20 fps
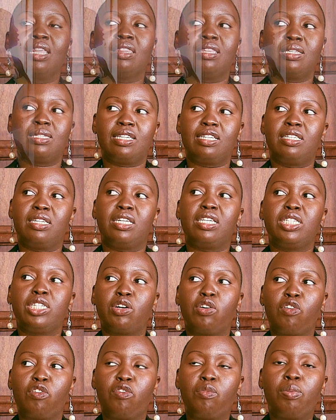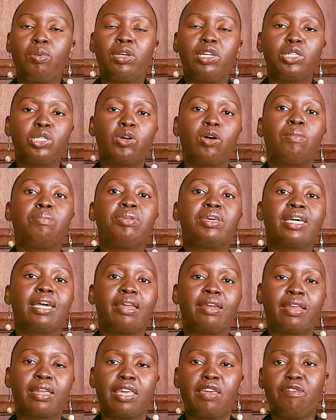There's a danger of political
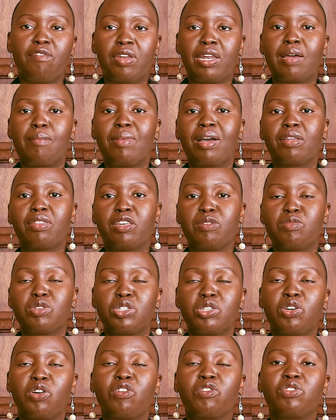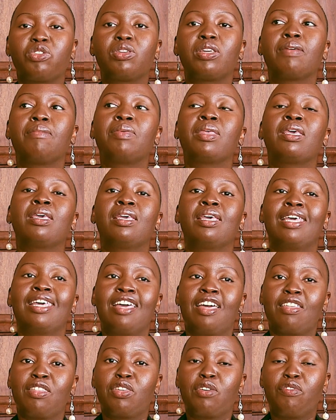bickering even among themselves.
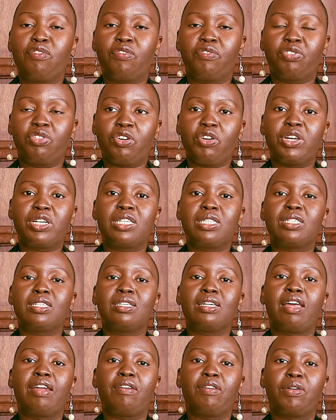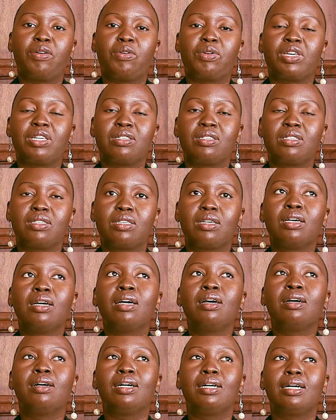The third scenario is
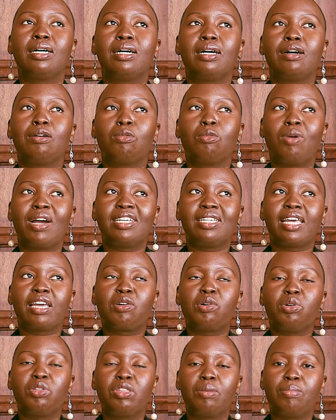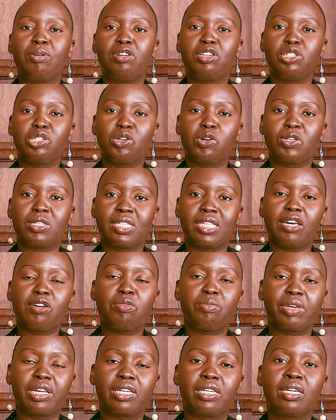what I call the political
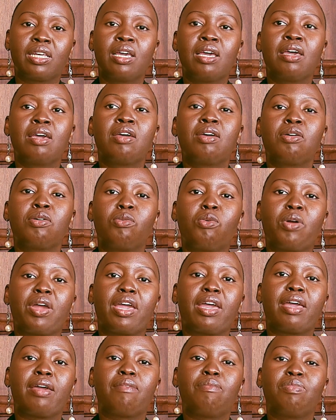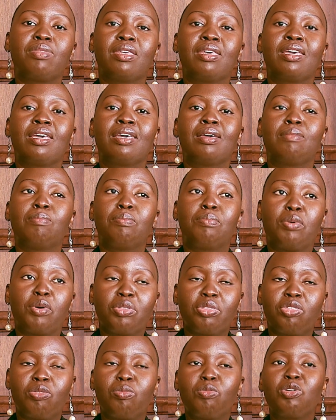stalemate, where
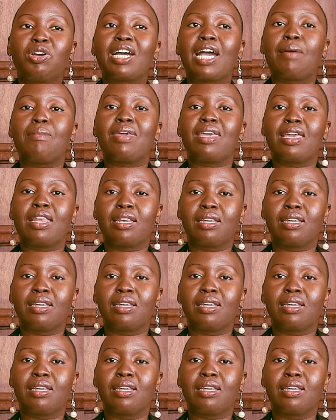both Mugabe